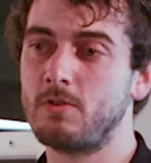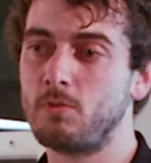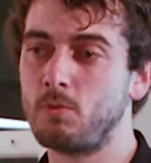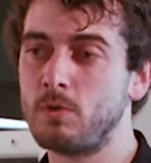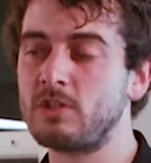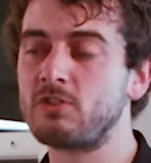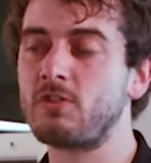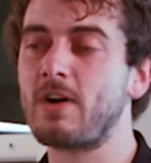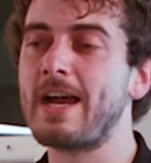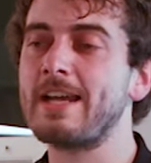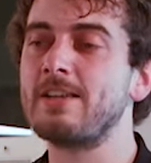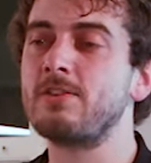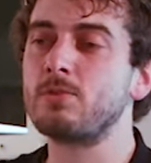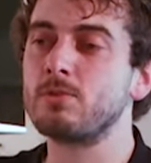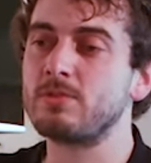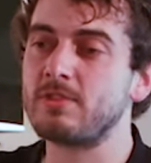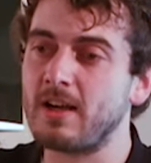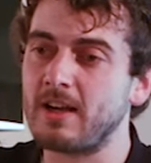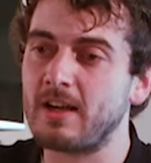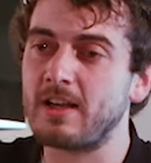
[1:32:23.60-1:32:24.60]
We tried to
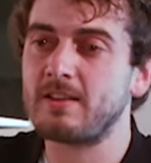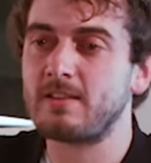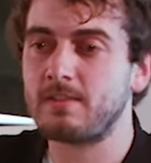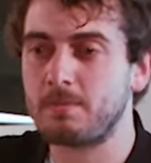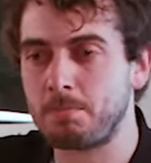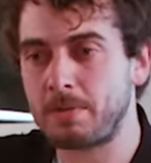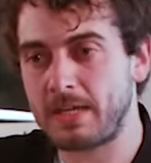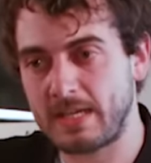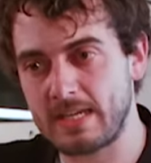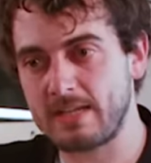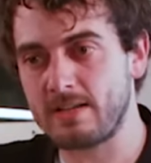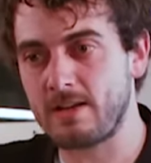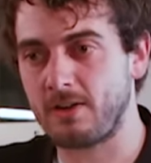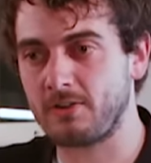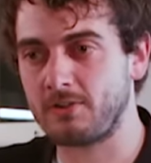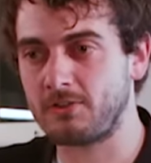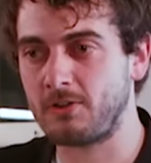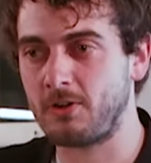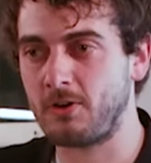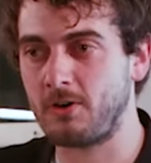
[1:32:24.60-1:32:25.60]
target
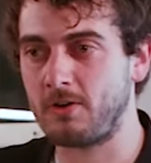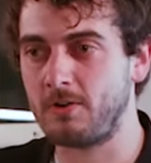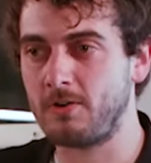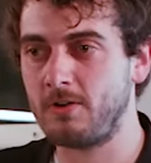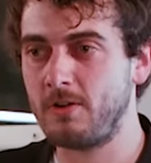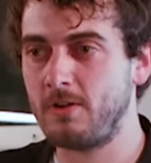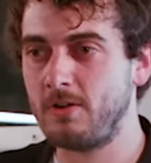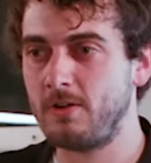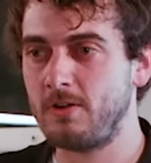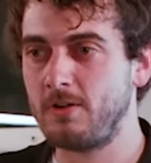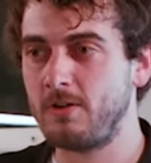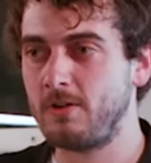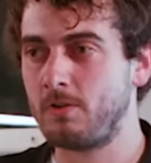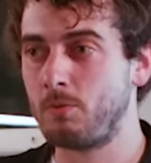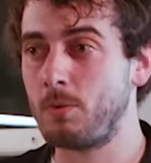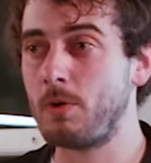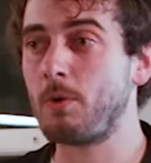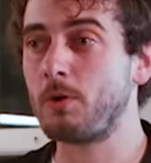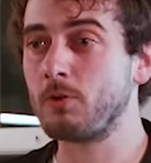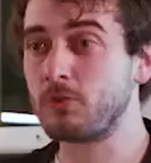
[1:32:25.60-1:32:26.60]
beginners. So
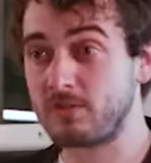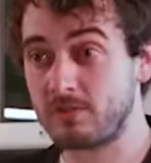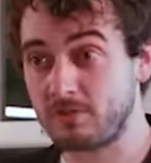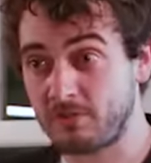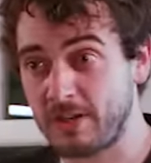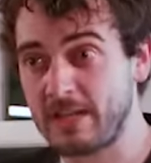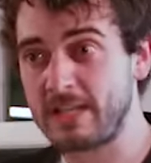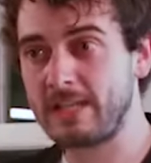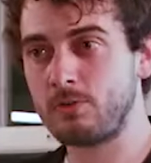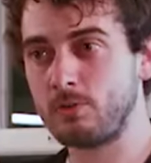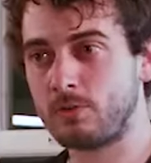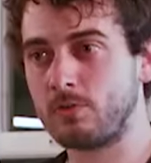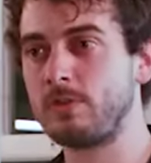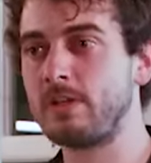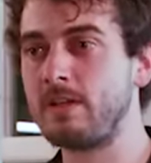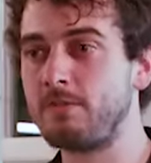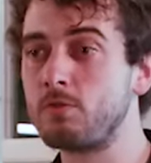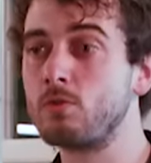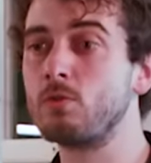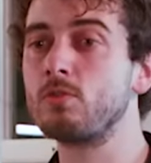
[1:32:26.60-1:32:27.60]
we want really to
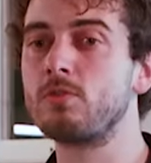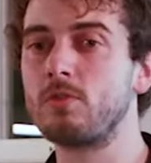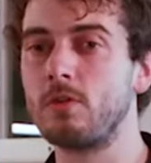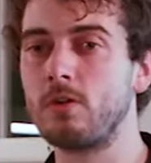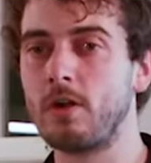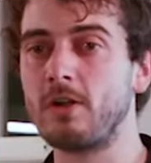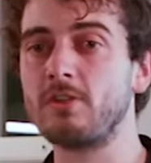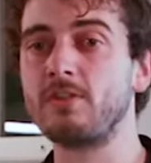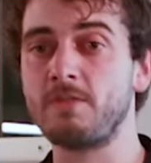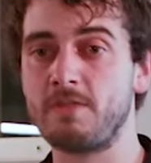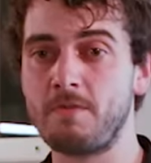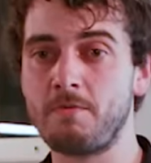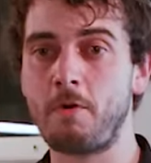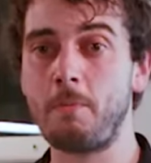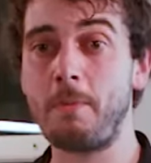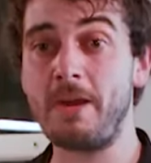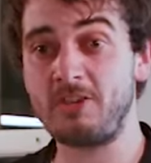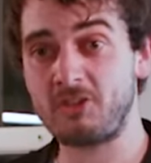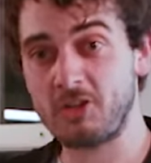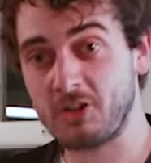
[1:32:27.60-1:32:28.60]
give you lots of
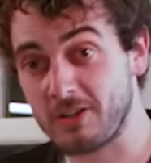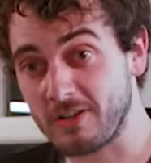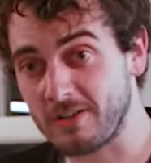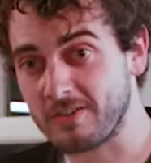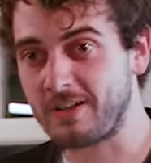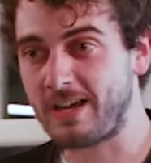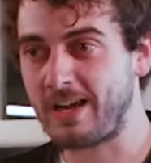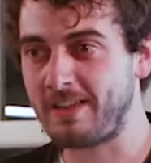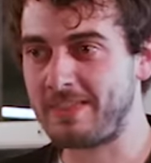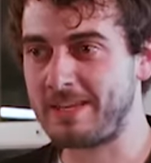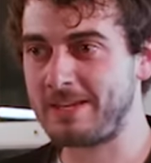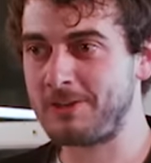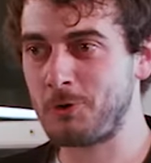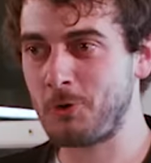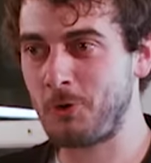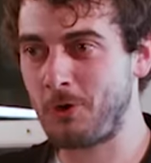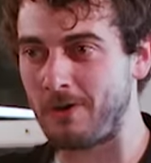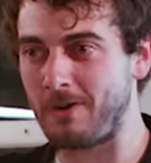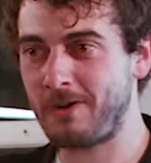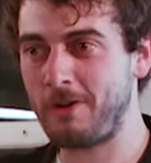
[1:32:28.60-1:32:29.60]
information. I think
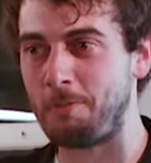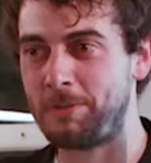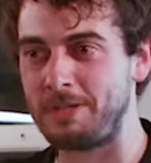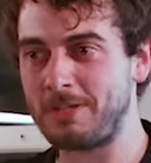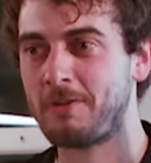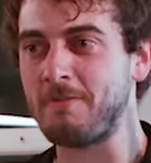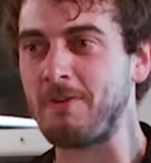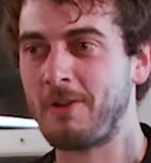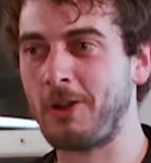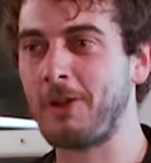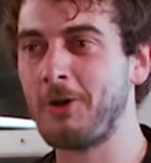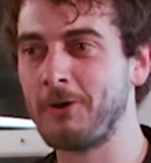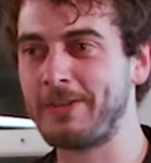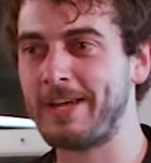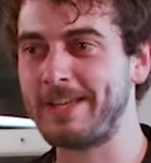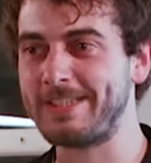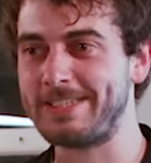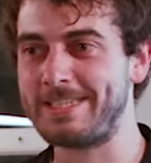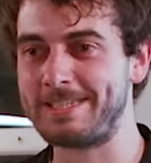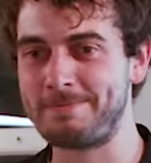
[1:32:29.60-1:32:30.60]
you're a bit overloaded
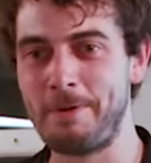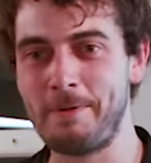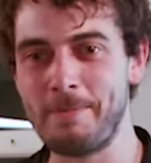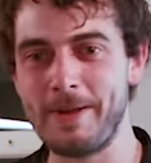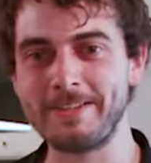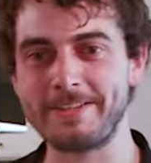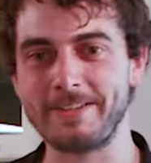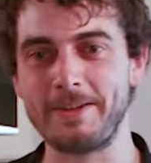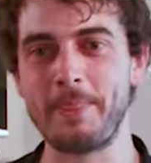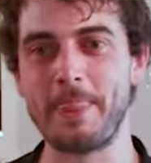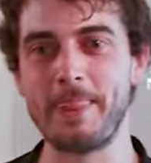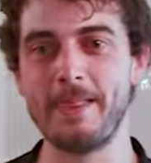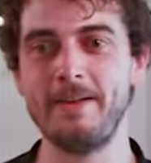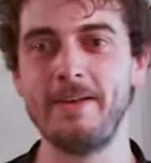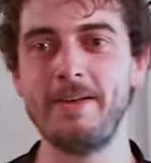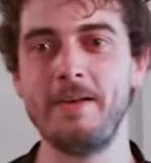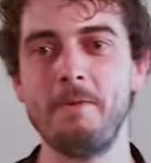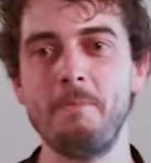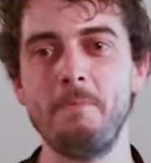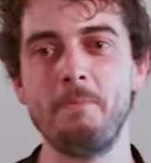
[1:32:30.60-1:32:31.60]
at this moment.
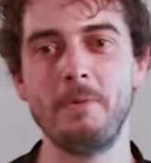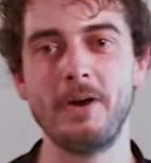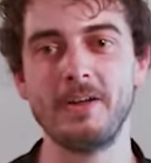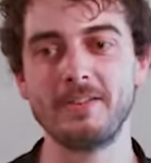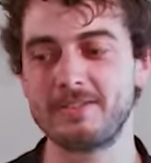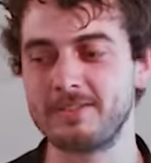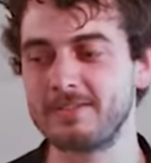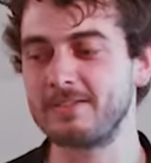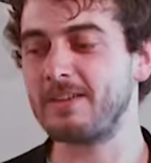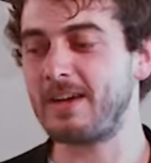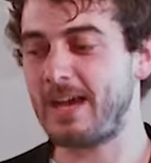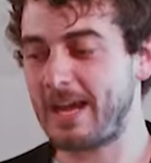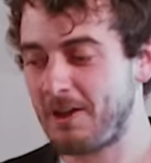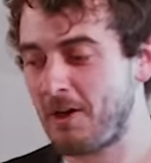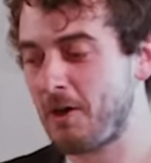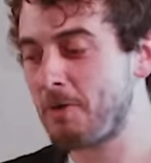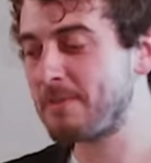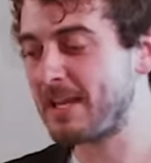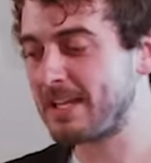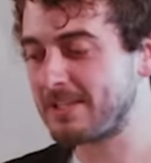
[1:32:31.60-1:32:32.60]
But I
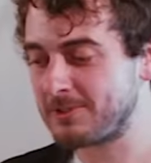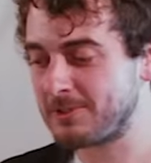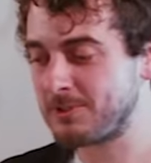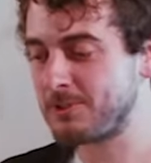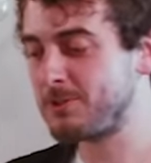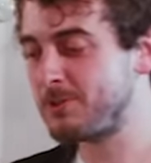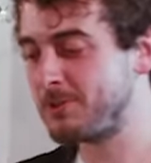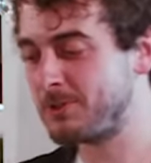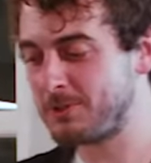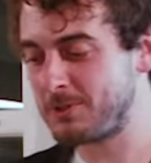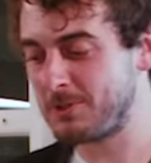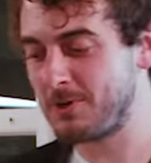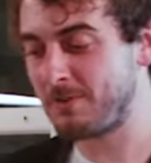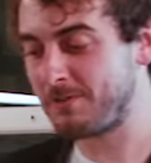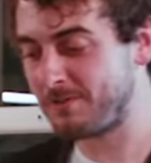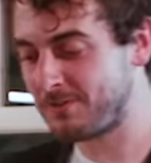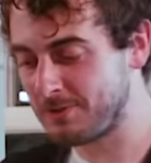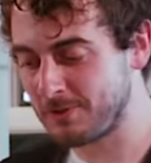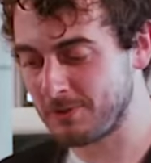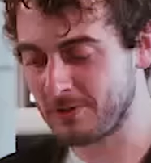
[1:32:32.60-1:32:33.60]
hope that
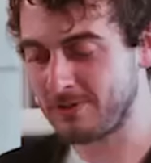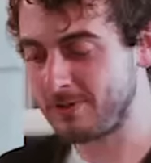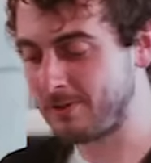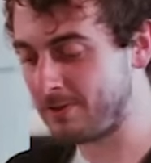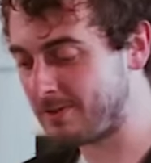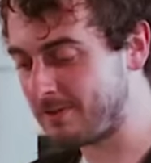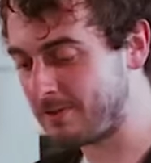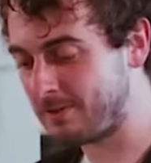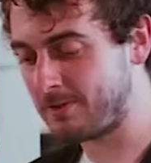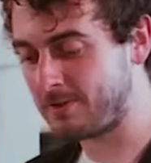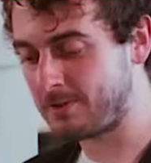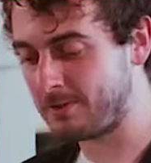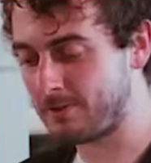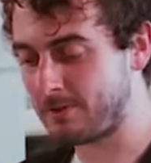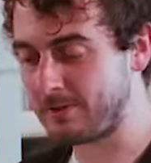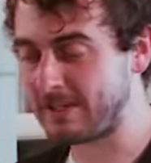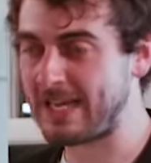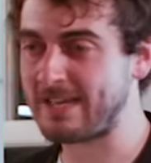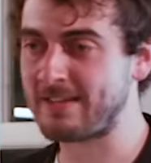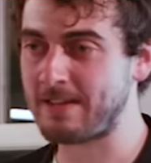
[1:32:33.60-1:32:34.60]

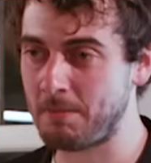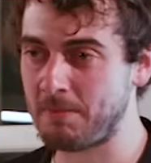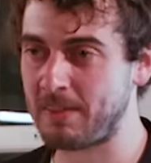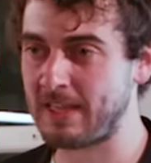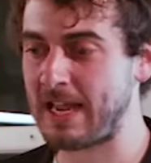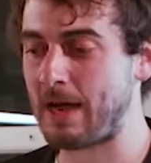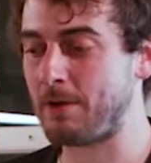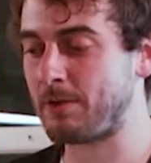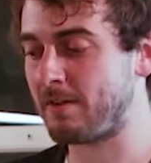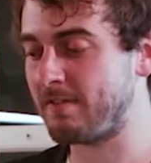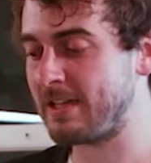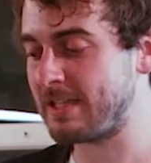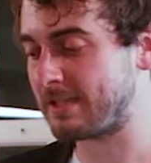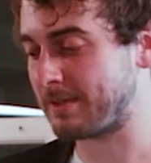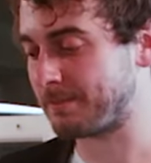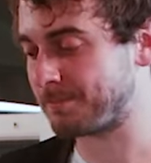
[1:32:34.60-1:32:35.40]
you get something out of it.